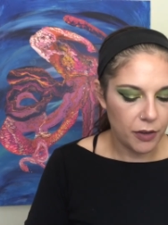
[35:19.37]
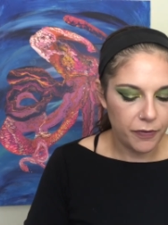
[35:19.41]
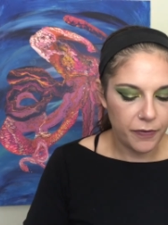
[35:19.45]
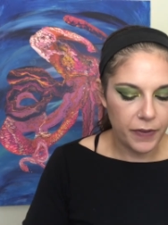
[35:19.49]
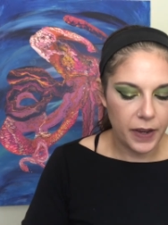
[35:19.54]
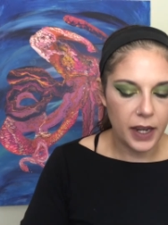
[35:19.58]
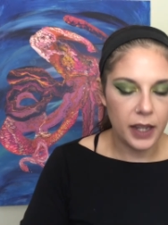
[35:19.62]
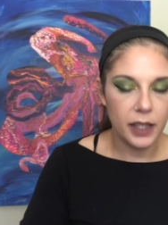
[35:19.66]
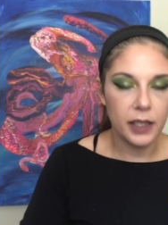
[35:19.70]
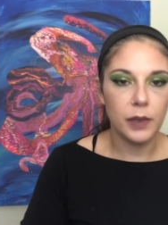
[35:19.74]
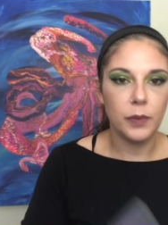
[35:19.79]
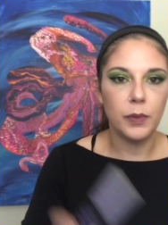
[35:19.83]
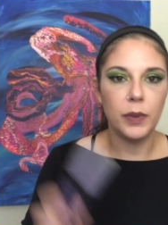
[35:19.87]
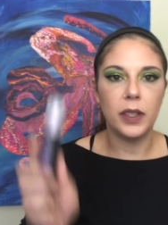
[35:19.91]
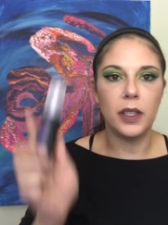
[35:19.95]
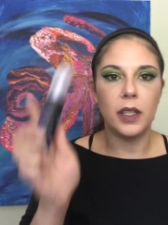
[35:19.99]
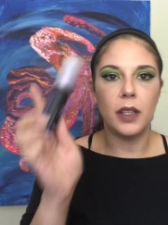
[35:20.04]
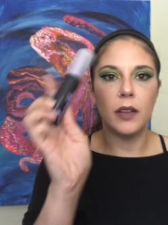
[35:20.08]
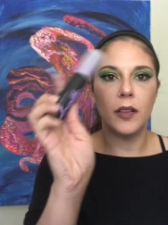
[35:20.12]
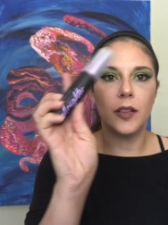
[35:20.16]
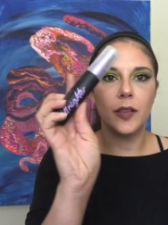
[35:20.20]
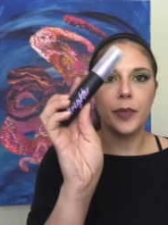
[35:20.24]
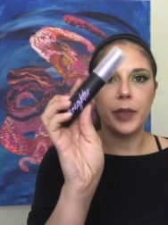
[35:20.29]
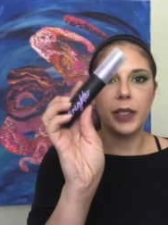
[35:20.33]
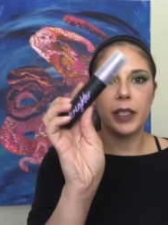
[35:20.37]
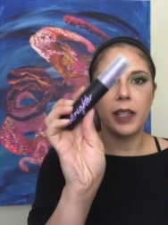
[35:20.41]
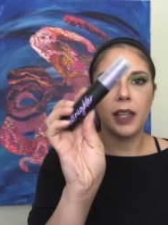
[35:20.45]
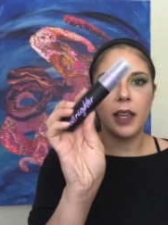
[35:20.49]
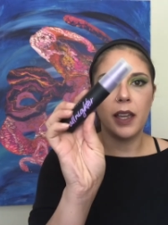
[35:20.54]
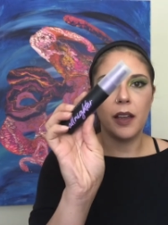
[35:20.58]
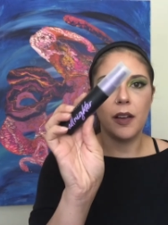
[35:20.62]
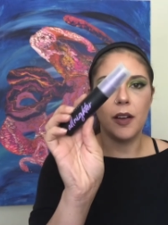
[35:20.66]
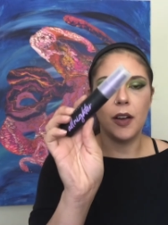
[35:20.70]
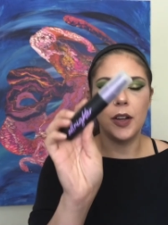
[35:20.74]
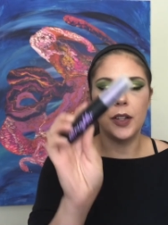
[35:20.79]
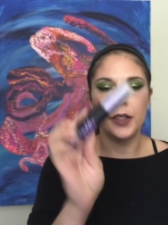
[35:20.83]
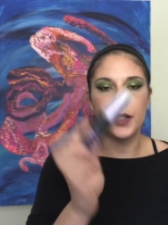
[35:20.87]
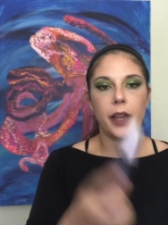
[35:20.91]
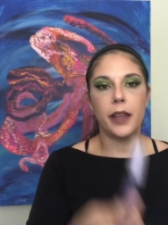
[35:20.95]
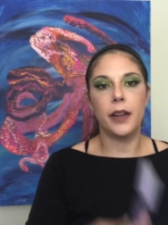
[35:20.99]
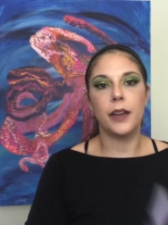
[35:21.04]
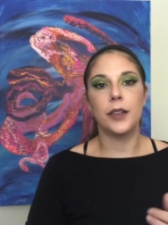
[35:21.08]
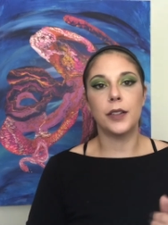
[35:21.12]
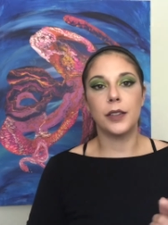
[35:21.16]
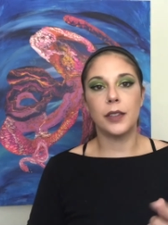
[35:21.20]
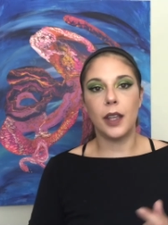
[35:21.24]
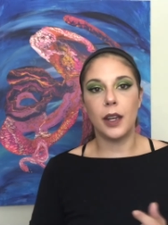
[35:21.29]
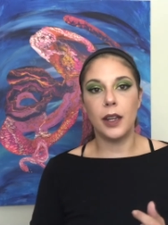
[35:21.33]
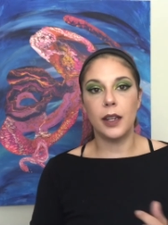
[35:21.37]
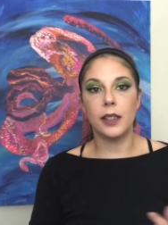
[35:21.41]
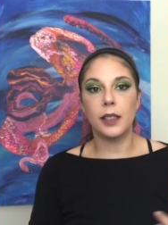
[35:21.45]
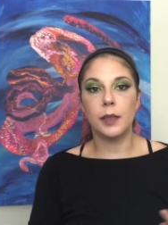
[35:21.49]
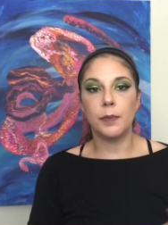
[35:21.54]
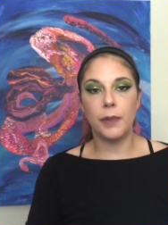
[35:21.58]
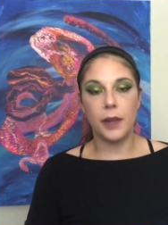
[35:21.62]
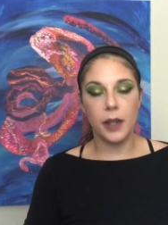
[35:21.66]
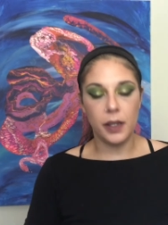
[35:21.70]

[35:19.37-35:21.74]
face with the Urban Decay All Nighter Setting Spray